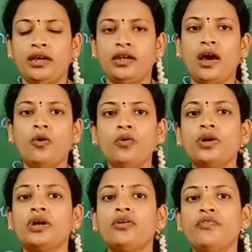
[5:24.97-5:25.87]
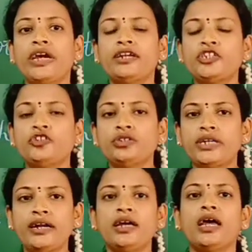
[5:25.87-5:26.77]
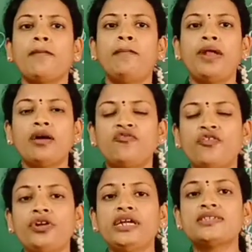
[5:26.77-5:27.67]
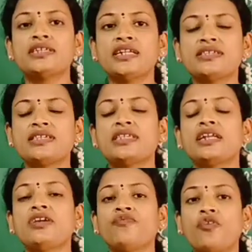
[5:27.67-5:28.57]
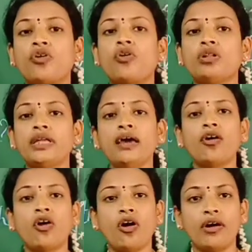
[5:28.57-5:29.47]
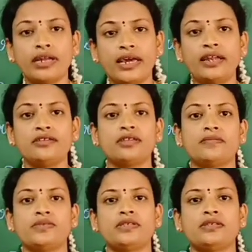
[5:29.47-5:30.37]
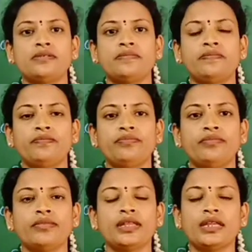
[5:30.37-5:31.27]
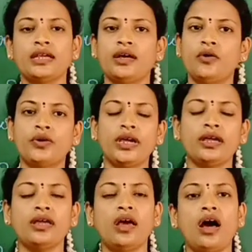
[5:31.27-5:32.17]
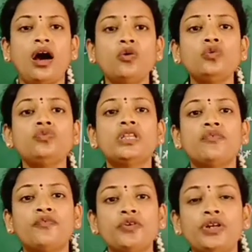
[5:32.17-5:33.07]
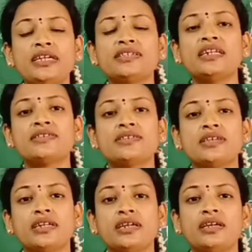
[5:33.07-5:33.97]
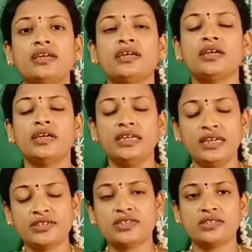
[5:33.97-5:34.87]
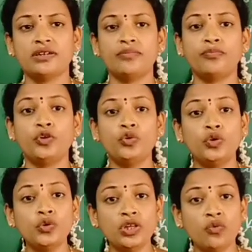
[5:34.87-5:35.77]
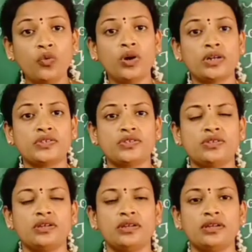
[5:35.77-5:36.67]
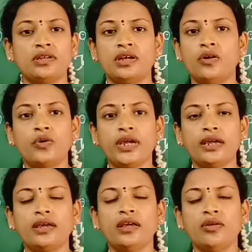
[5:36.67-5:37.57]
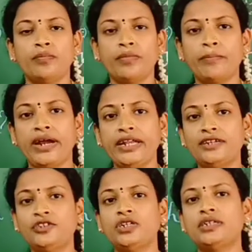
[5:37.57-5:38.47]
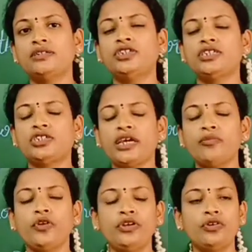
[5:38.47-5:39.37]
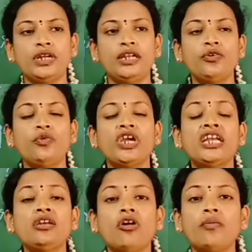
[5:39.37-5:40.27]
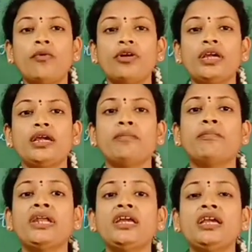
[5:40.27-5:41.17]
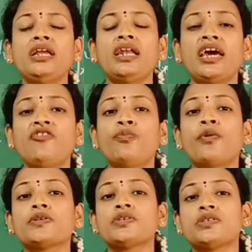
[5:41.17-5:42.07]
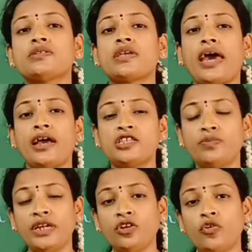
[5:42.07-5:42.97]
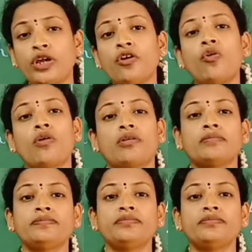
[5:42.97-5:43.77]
now we understood that food is necessary for all the organisms. Okay, how the food is necessary? Yes, to do the works. Okay, my dear children, just I am going to tell you, in our body many life processes has been going on.